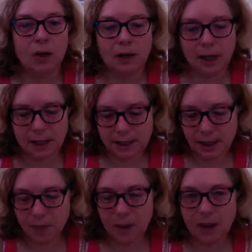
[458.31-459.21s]
And next
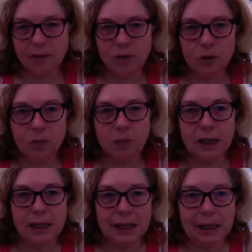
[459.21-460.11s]
time I give you a
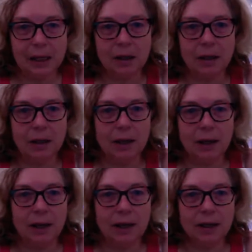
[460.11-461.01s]
peek
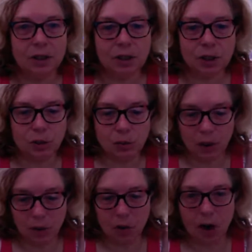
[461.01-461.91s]
in the
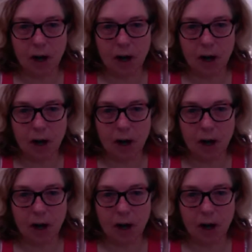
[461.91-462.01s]
studio,